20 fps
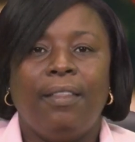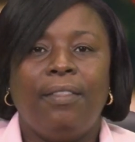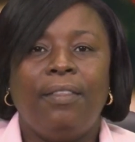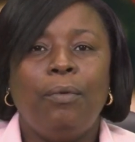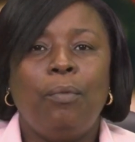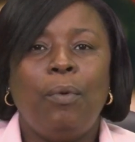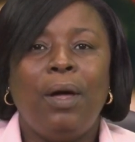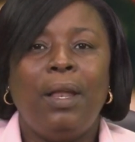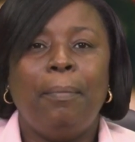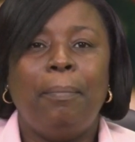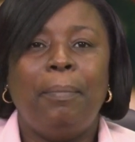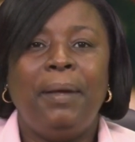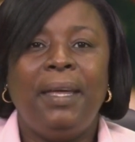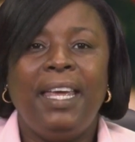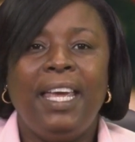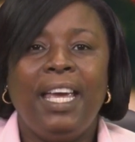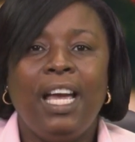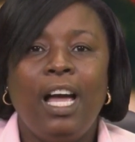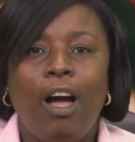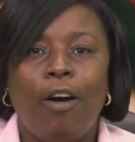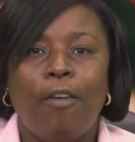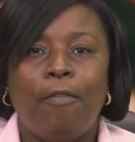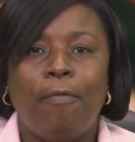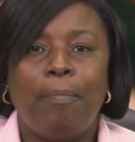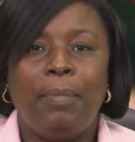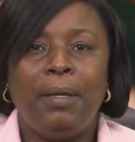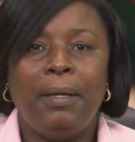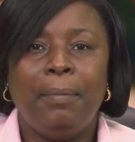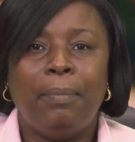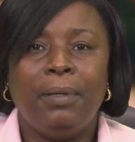The well-being
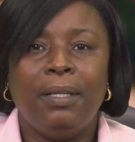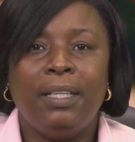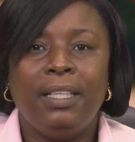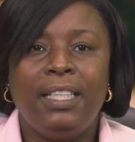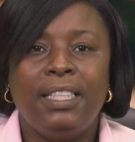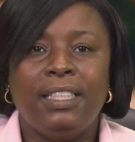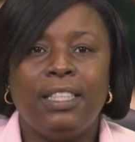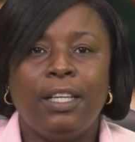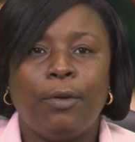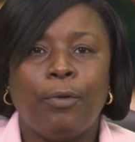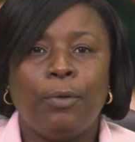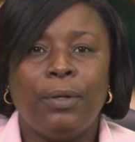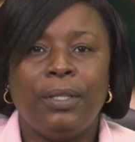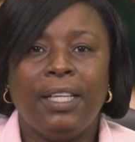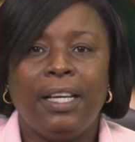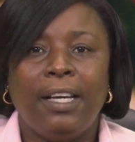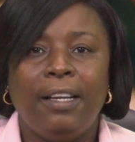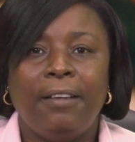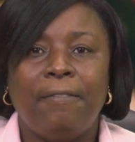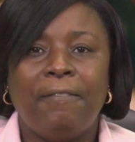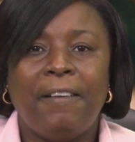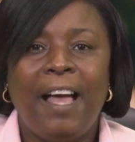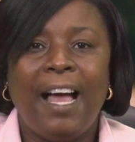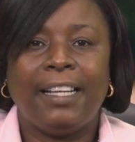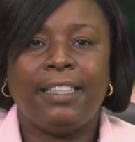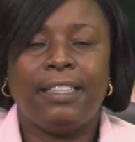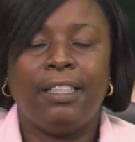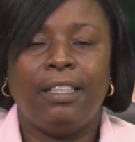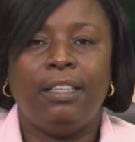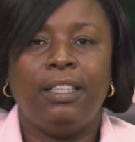of people is a critical
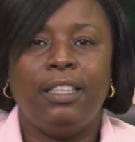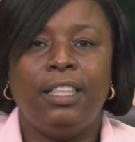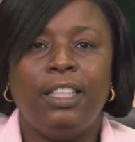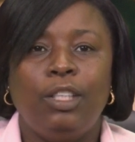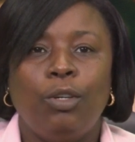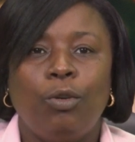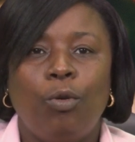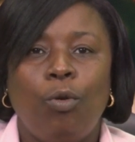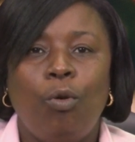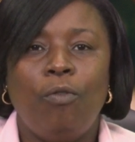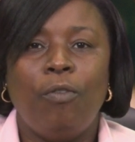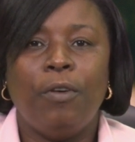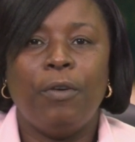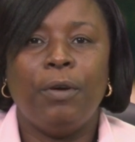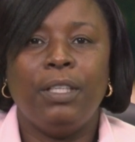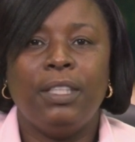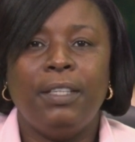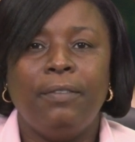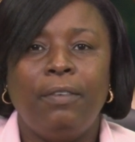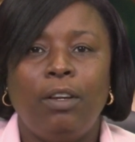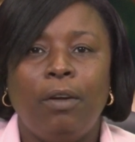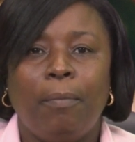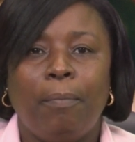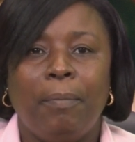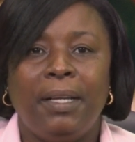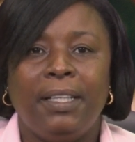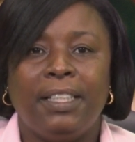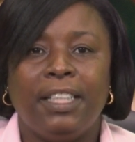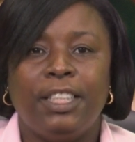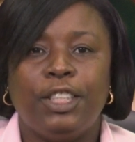factor in the overall
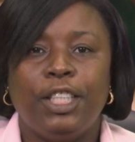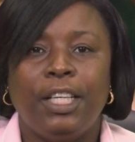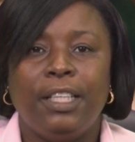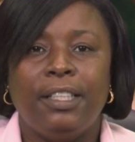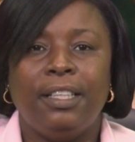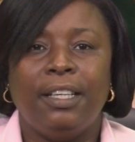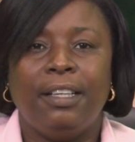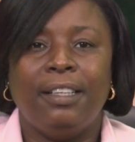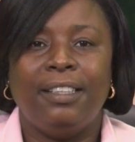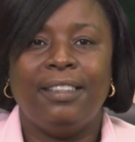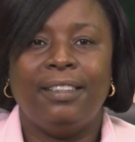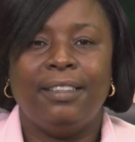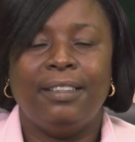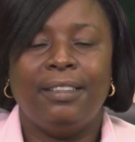development agenda.